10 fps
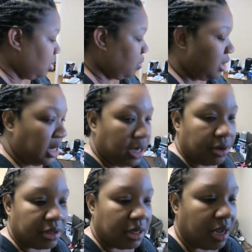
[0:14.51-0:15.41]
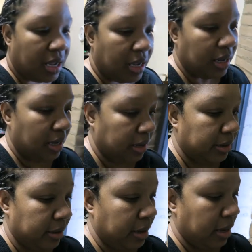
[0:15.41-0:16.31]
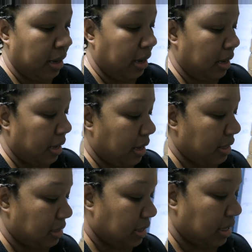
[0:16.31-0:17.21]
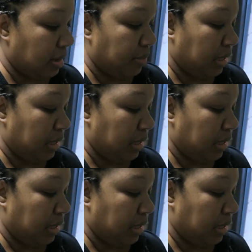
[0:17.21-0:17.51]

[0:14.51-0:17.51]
only one here today. And I say that